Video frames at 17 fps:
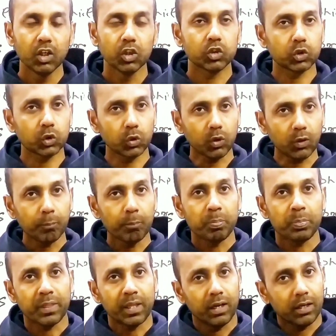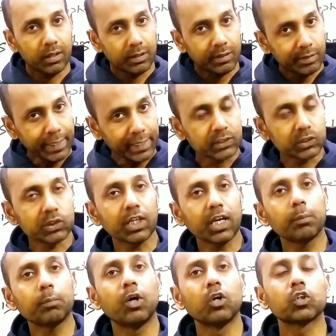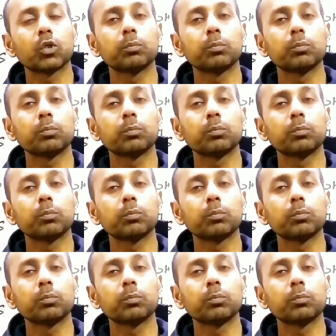So extra amount